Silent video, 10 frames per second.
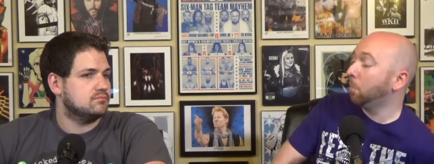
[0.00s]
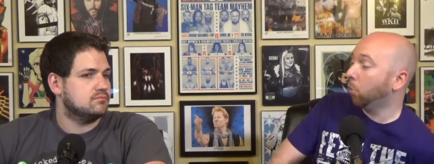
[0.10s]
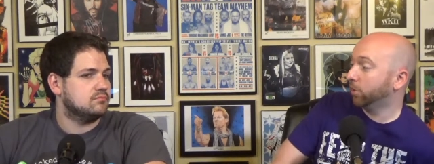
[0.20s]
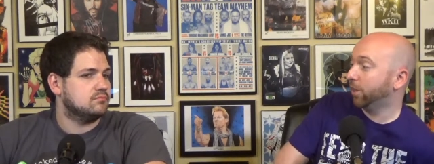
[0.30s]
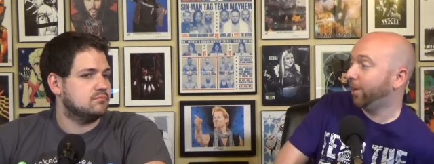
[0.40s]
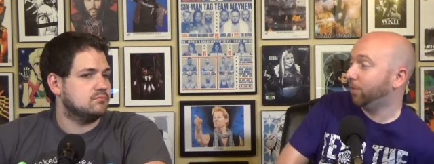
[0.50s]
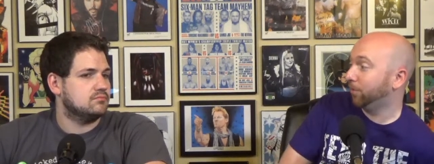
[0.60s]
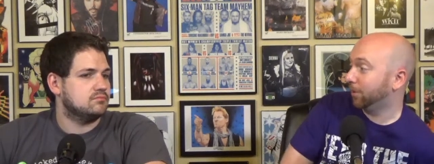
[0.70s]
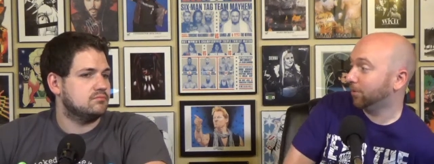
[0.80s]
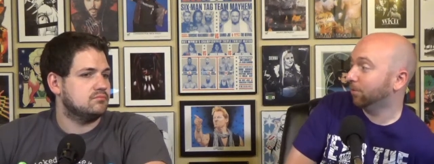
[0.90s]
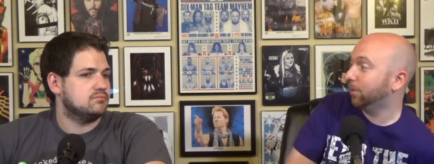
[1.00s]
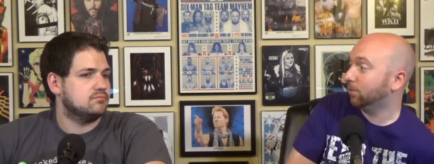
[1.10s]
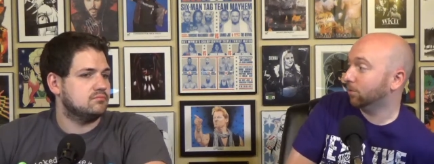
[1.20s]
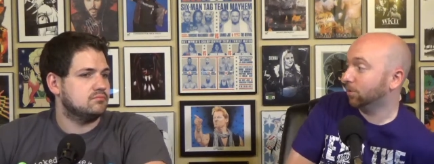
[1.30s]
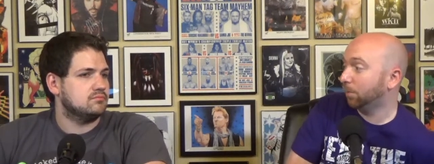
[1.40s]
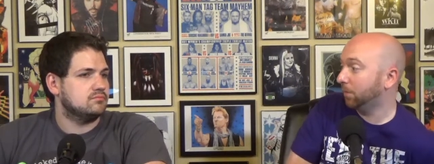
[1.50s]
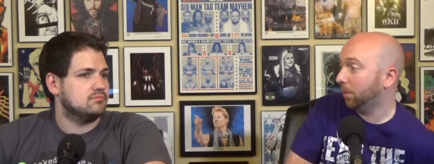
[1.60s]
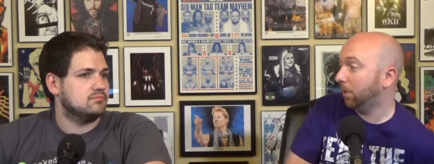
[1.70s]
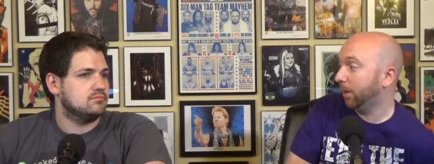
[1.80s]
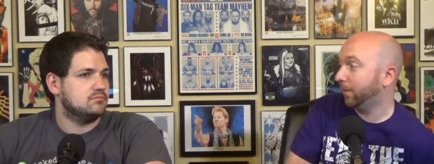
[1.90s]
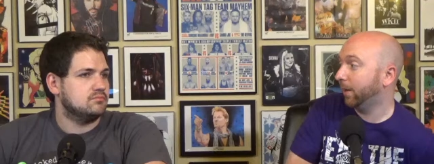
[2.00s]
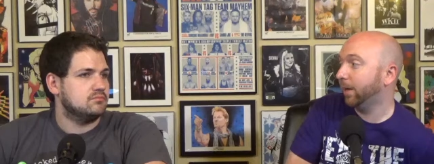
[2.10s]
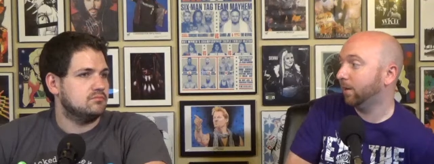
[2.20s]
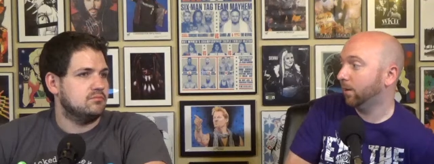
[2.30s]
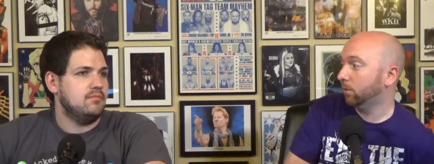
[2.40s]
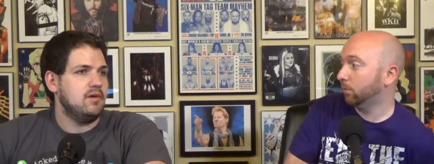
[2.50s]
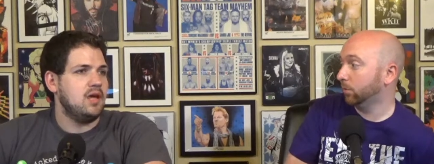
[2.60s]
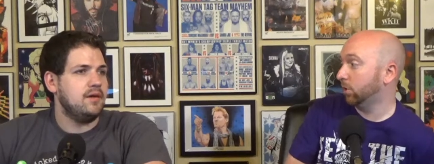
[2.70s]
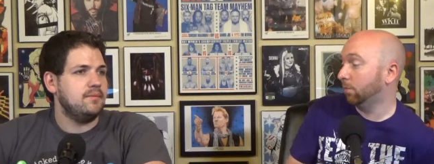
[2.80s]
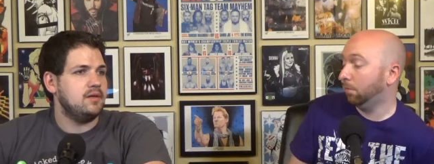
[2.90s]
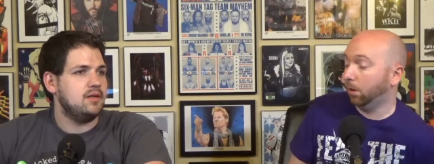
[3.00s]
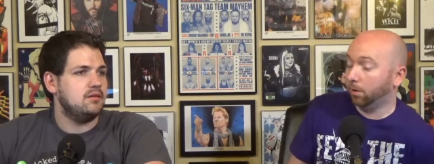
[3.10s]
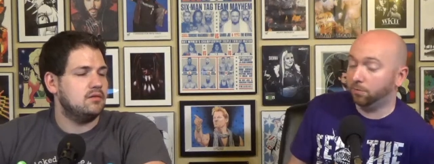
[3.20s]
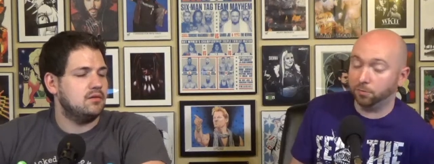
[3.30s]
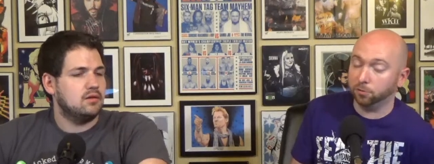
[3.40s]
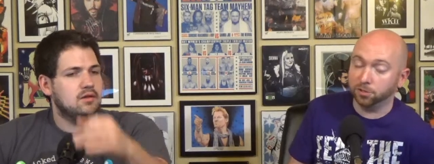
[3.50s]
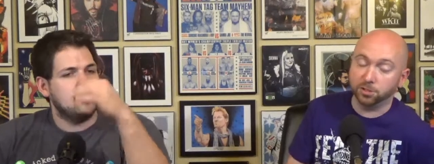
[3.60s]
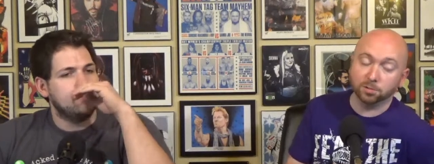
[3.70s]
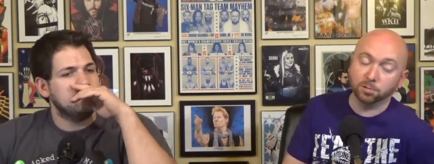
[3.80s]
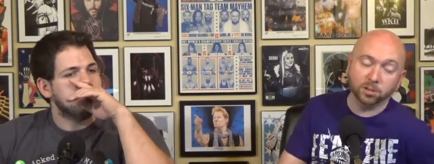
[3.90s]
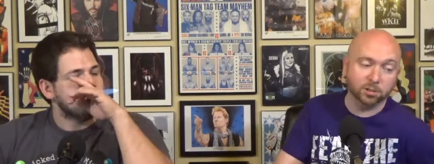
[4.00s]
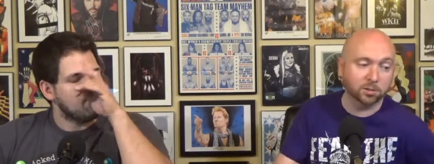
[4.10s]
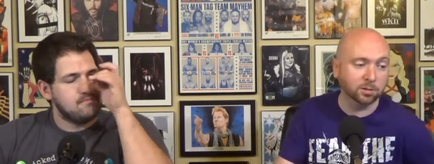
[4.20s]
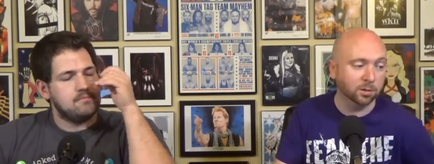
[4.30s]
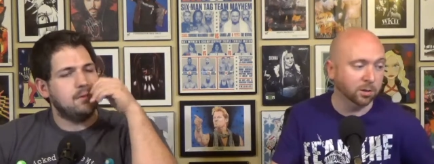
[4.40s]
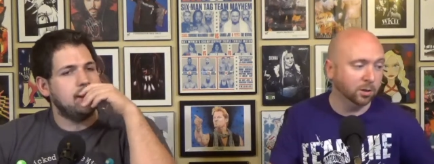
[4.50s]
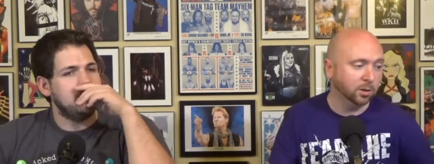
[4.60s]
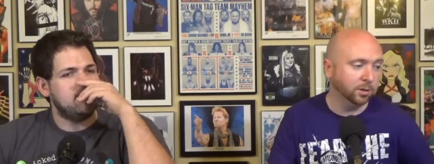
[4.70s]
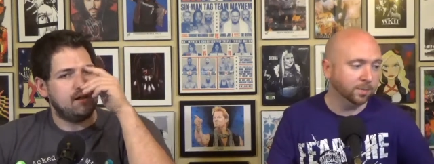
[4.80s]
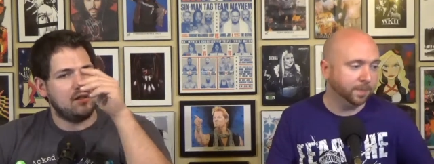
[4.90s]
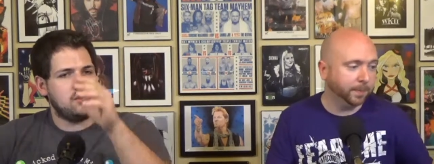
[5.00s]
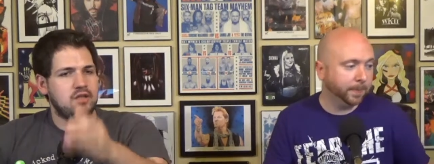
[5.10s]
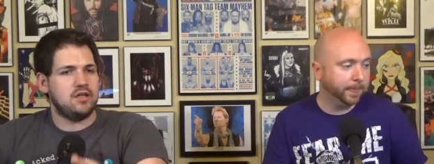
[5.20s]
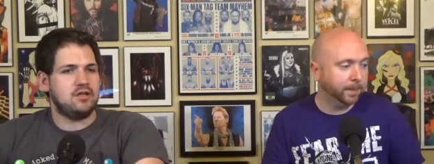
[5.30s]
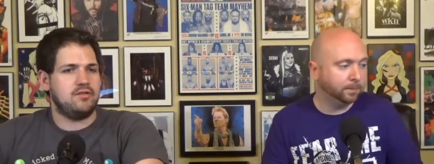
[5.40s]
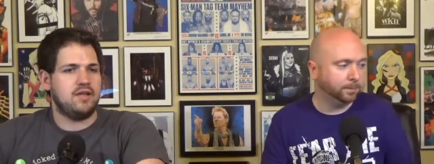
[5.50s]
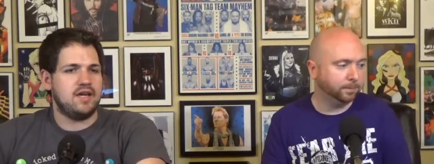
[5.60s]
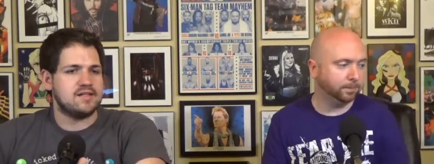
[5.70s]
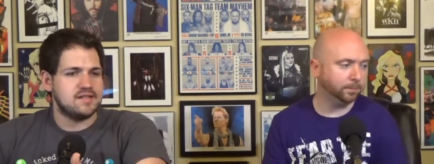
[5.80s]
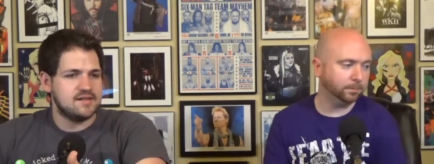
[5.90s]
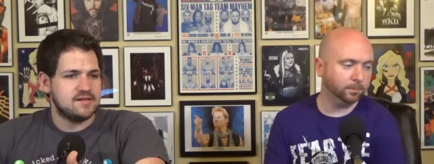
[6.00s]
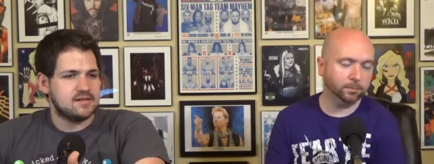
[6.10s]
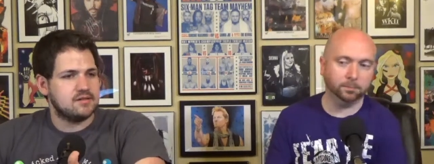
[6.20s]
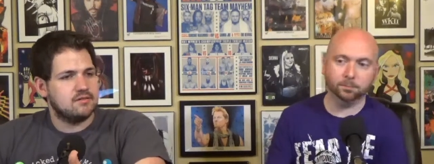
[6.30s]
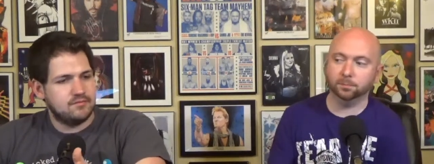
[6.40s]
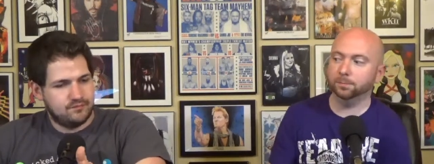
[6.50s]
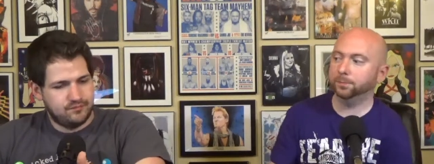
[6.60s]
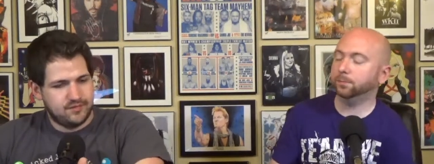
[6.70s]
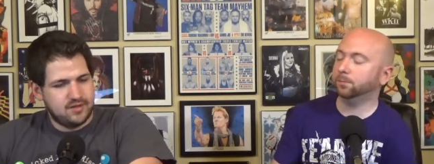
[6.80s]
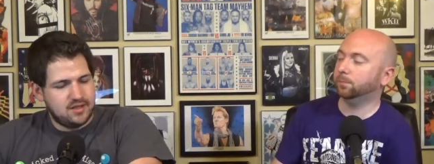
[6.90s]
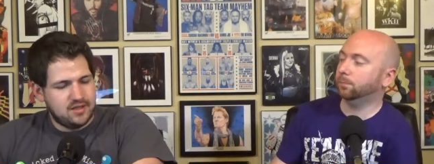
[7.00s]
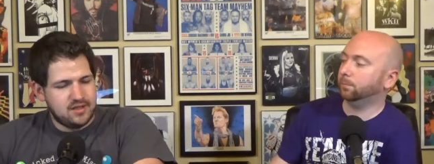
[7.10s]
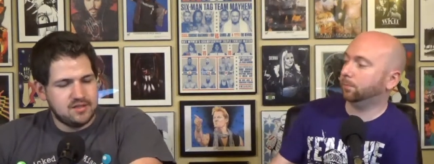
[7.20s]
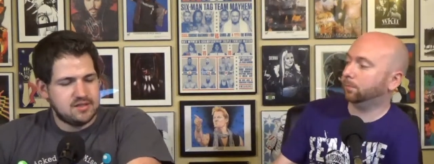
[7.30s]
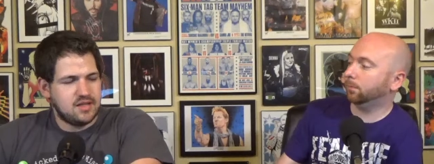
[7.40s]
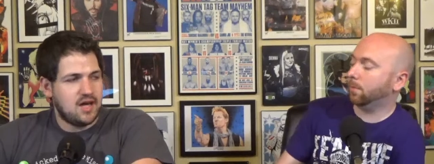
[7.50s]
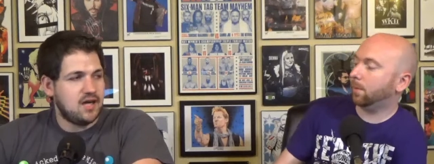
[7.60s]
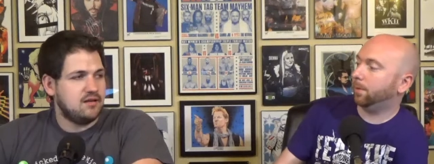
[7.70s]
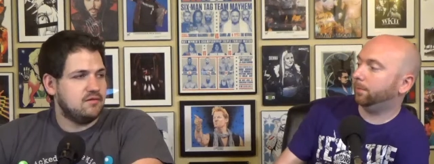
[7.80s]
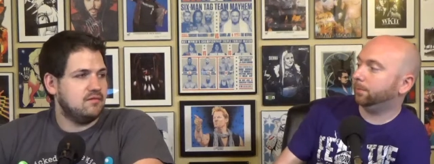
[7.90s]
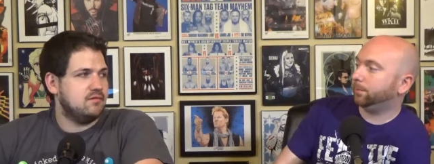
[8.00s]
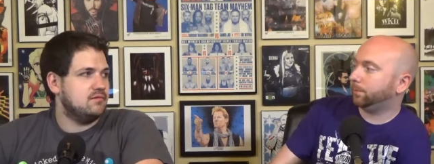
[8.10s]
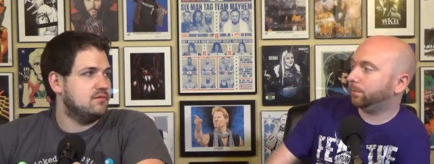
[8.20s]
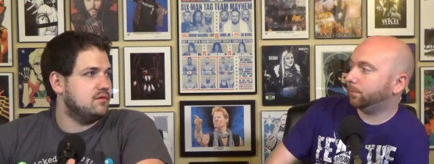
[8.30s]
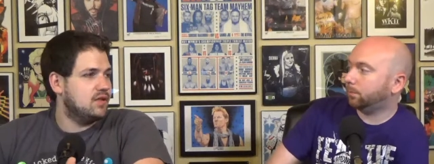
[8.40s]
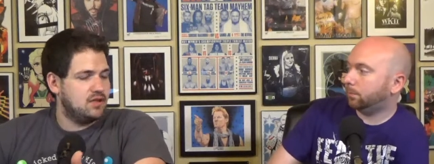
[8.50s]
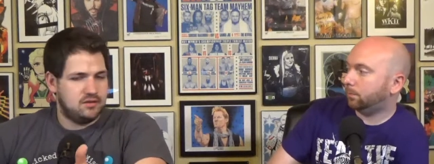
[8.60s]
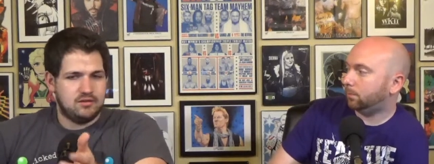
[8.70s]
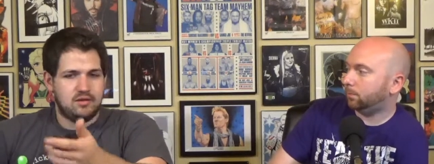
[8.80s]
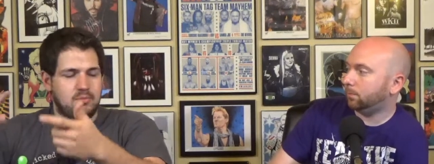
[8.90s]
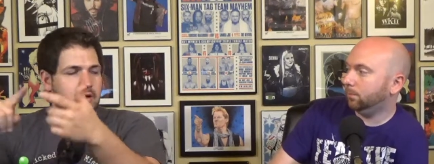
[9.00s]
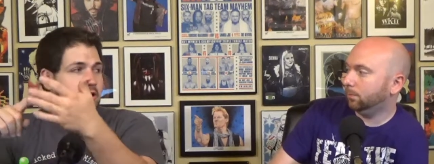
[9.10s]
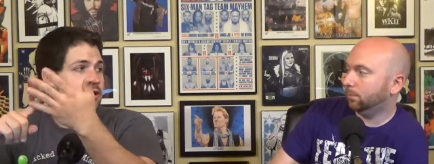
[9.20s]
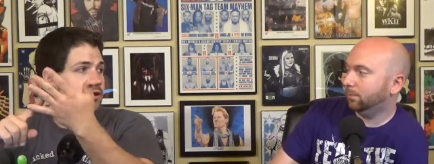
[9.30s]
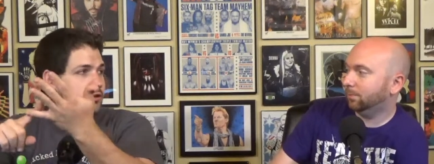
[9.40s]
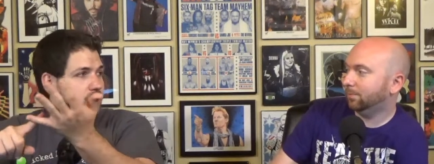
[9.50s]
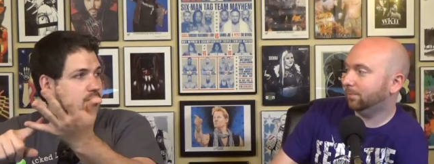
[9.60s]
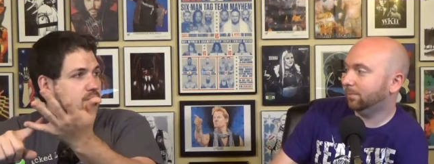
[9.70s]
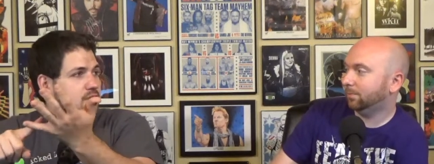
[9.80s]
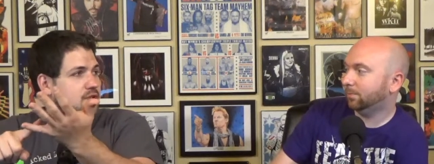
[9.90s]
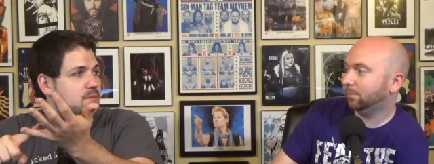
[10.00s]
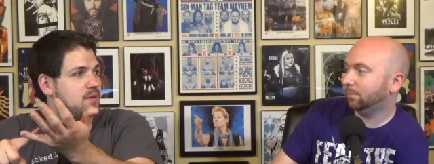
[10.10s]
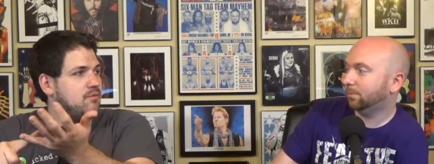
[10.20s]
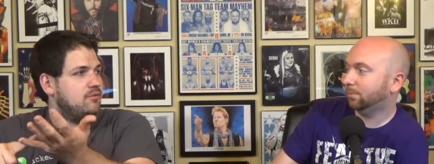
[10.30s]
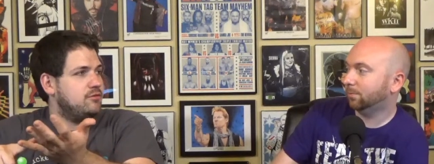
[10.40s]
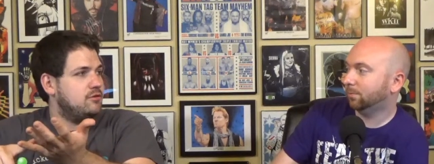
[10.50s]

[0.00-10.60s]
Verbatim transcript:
Speaker 1: up more title victories or something like that Maybe. for some unforeseen reason.
Speaker 2: But I think the essence is that the Bar aren't going to be on the pay per